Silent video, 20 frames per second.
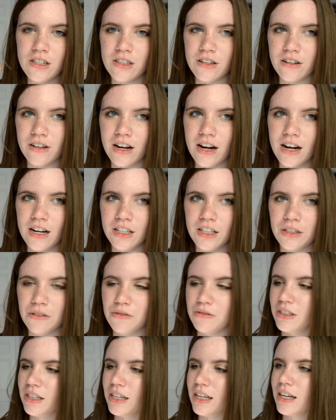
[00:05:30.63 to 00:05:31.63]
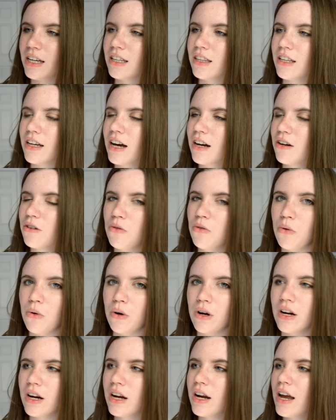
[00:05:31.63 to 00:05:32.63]
They're kind of unique. They got
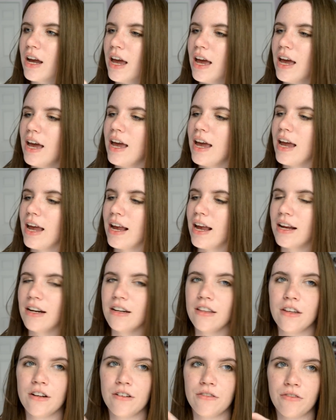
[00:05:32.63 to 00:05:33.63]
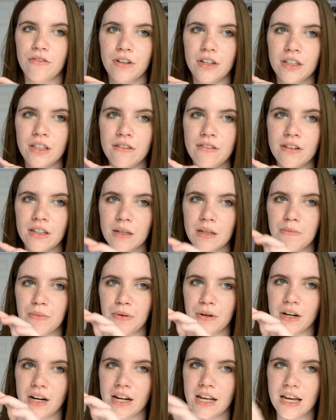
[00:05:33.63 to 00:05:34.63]
cork and they're really, really
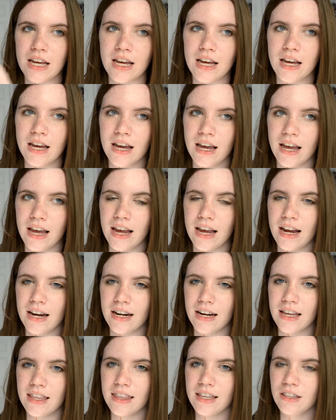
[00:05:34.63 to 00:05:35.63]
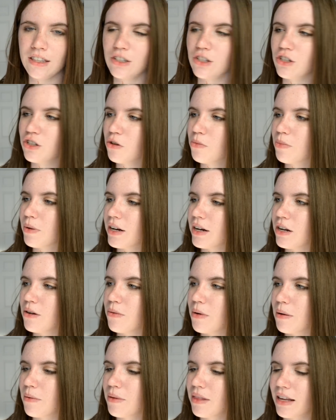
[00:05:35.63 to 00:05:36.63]
pretty. And I think they're so pretty to
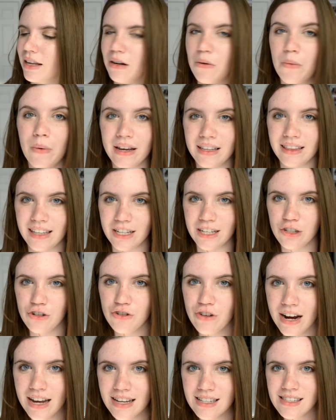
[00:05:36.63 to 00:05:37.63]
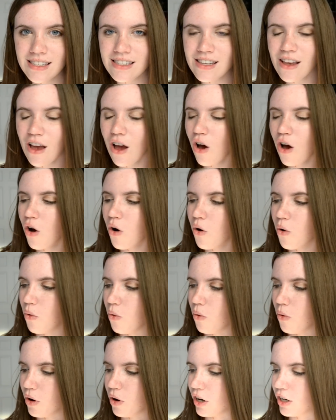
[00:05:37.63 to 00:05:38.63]
wear with like a white lace dress
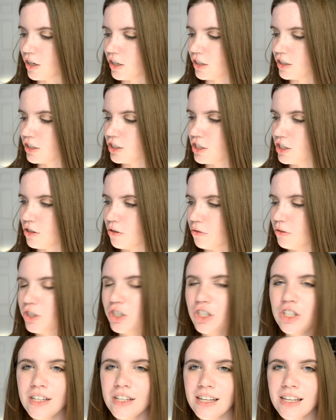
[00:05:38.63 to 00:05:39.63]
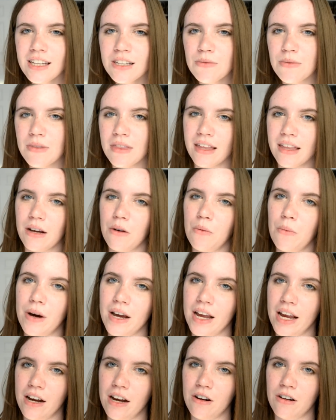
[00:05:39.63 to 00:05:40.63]
or you know jeans with like a
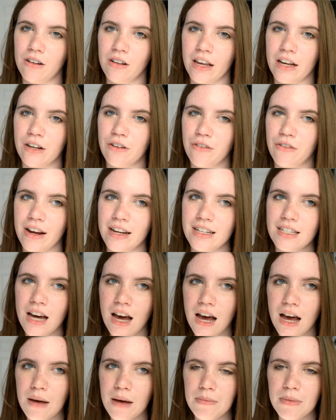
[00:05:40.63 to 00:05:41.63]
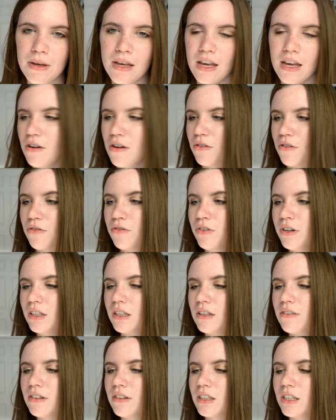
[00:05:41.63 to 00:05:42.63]
white or like gray top
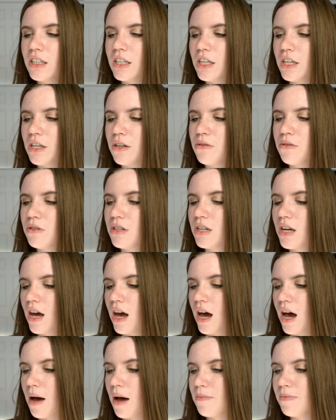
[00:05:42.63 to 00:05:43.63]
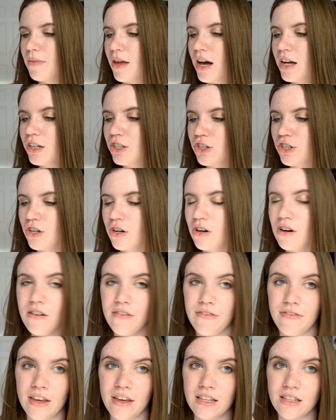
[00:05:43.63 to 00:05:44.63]
really really cute i'm not sure
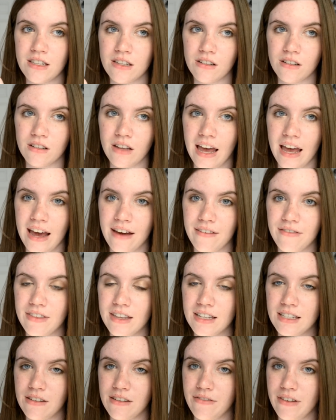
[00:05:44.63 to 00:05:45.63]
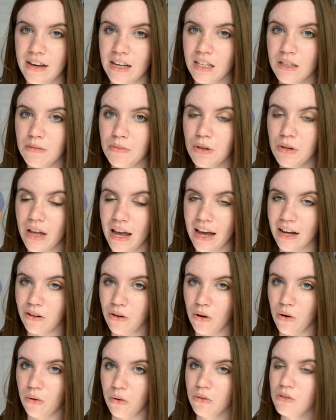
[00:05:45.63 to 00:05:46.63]
if they still have this available at
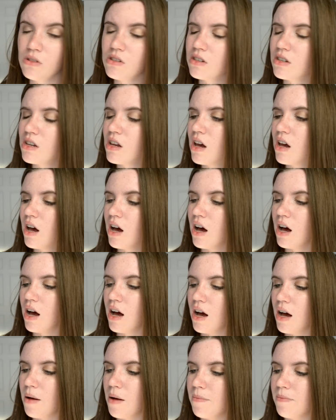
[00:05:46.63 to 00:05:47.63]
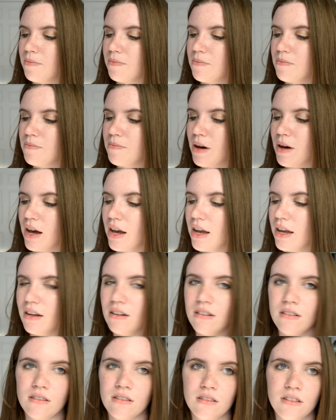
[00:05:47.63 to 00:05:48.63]
kohl's um, but
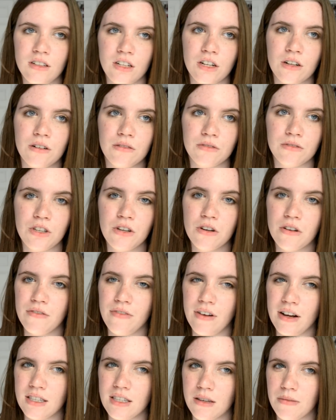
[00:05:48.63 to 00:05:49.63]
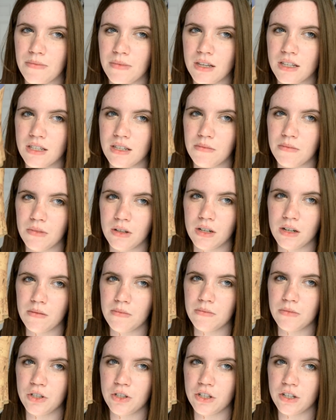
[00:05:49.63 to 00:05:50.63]
you know you can find something similar
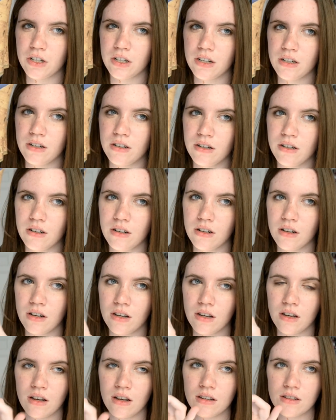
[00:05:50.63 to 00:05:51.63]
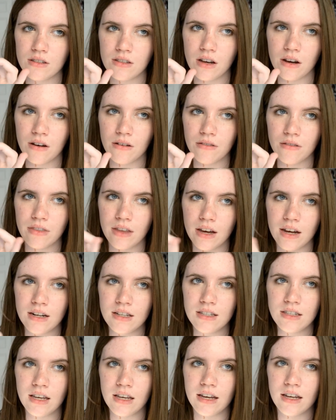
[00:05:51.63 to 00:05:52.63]
i'm sure so that
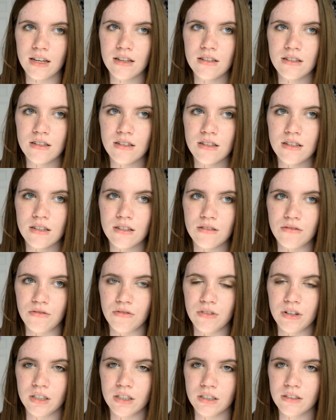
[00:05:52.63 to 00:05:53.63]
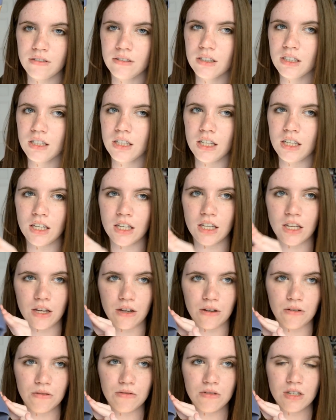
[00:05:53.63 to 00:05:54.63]
is it. Really, really
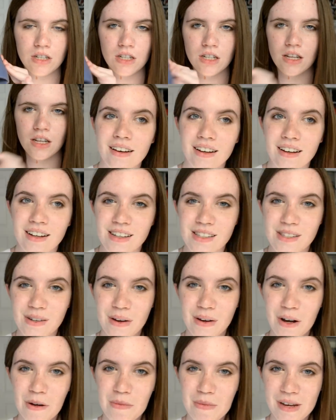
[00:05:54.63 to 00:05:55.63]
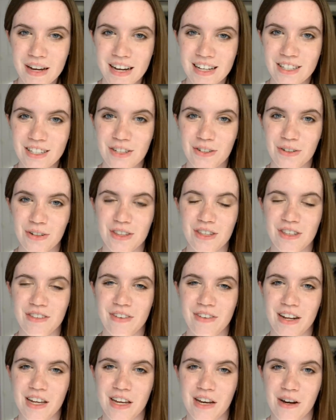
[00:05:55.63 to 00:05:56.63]
cute. So I hope you guys enjoyed this
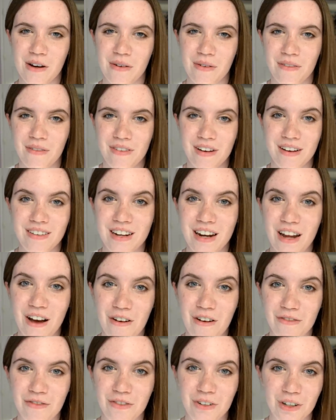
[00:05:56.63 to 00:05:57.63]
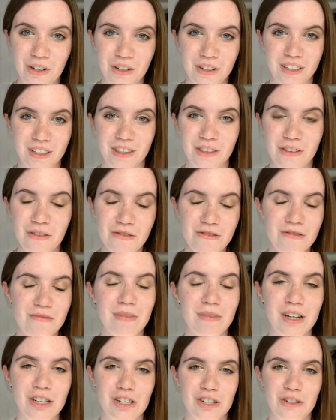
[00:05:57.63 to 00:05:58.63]
video and found it helpful. And those are
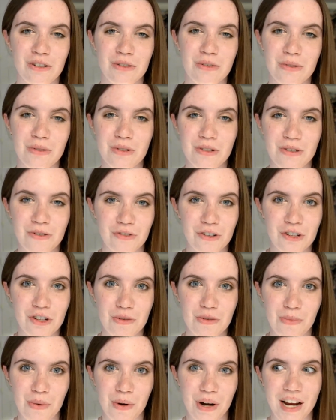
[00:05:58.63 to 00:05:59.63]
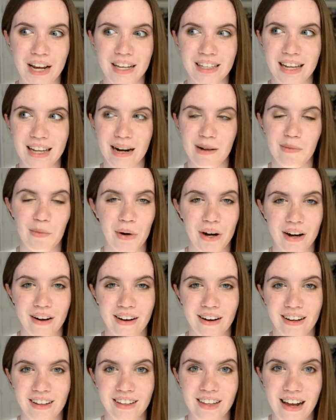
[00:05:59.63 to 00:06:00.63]
my shoes for spring that I'm
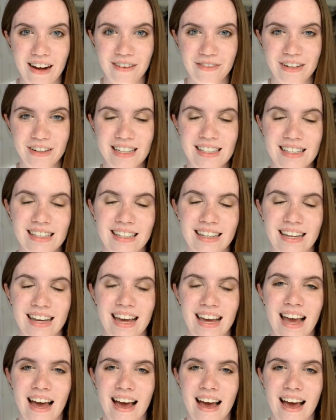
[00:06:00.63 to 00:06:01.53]
wearing a lot recently.